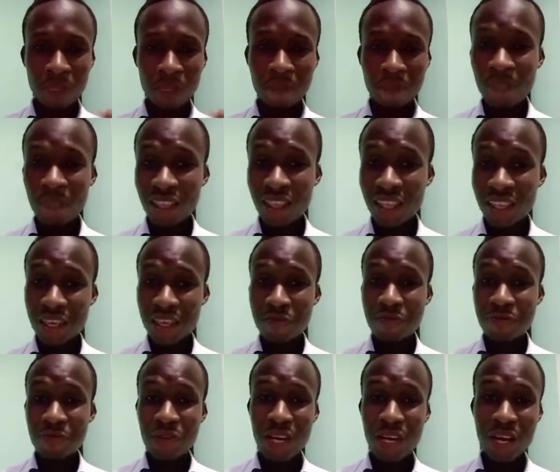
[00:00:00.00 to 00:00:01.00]
if you
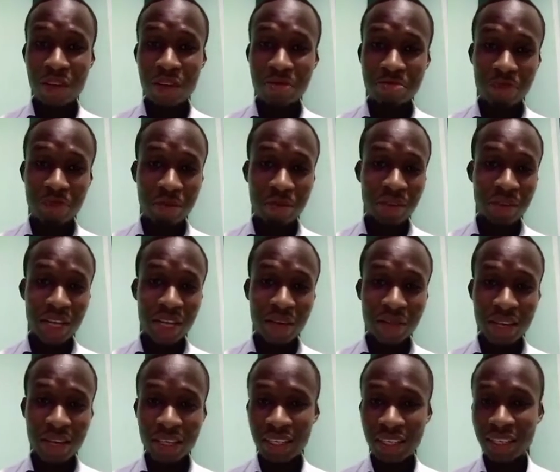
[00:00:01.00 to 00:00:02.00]
have
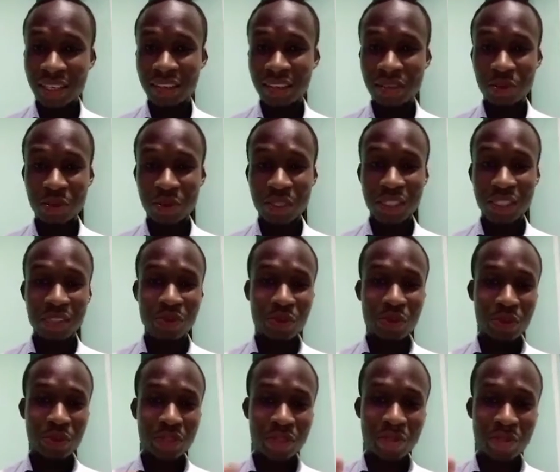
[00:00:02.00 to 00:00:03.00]
headache, you just go to the
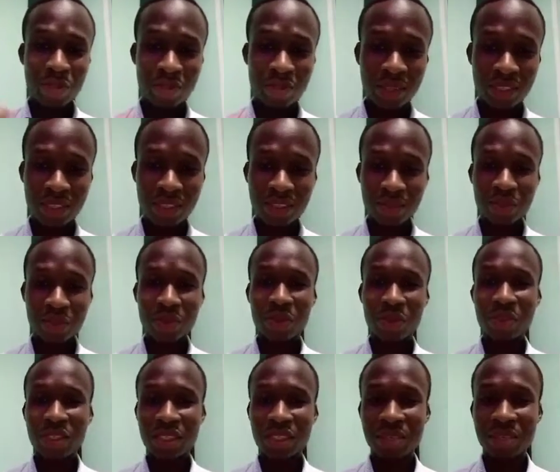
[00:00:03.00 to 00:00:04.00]
pharmacy, don't
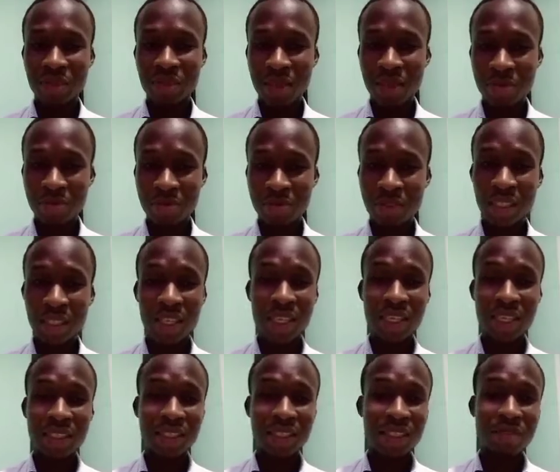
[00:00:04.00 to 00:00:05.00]
take
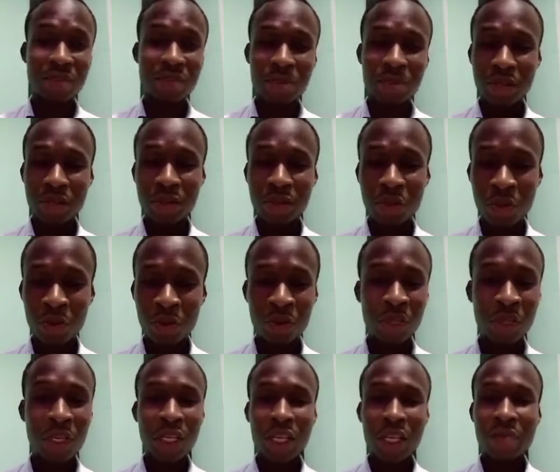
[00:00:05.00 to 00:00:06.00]
tramadol. If
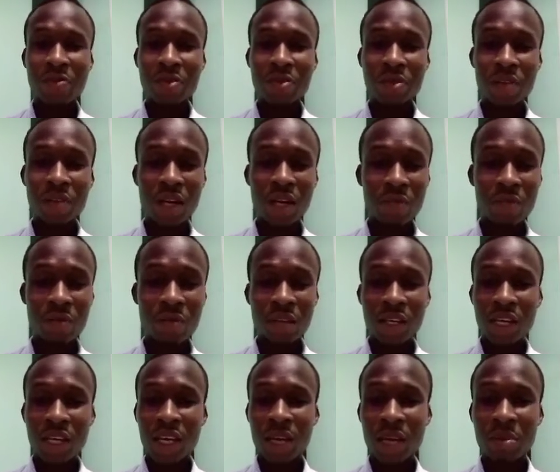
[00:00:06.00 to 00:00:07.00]
you have
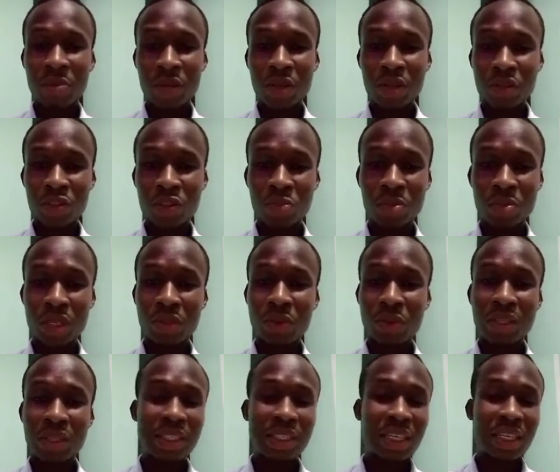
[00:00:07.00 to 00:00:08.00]
running stomach, go and take
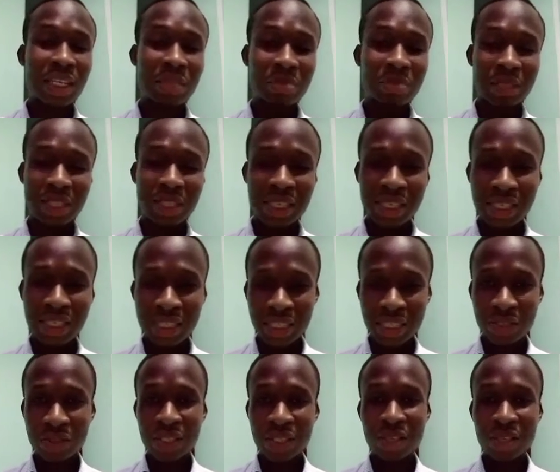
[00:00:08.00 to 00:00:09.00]
any medication. You say,
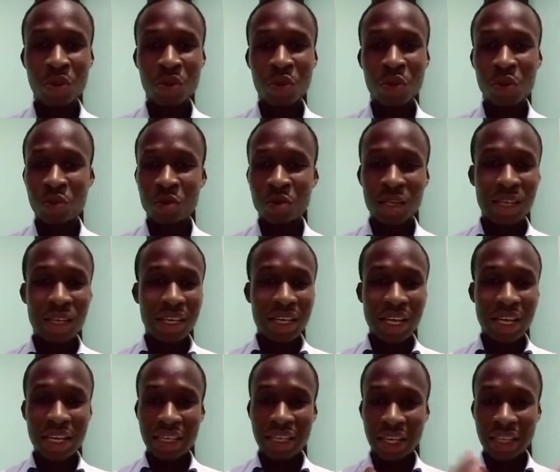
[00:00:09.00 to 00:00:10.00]
oh, I
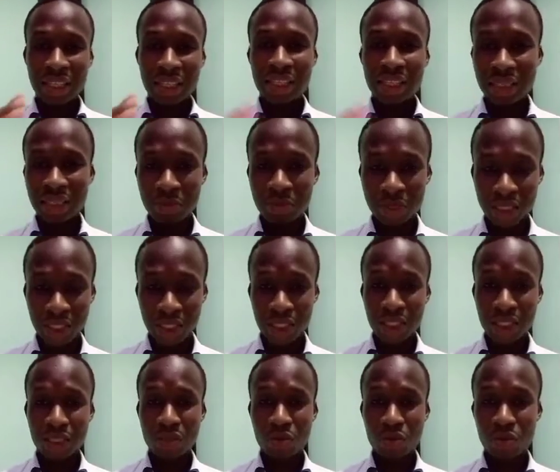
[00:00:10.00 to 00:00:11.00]
think this medication is good
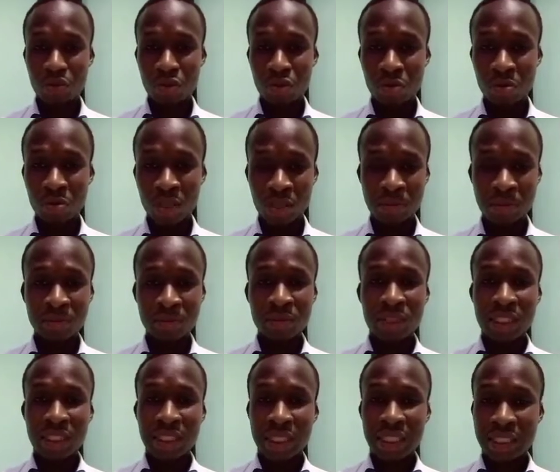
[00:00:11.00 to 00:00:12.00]
for me.
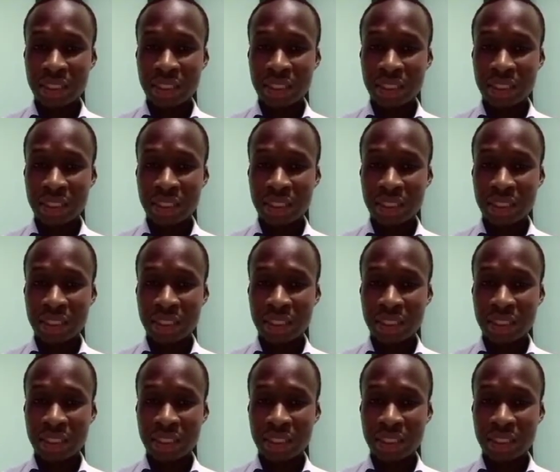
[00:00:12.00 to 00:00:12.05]
Yes.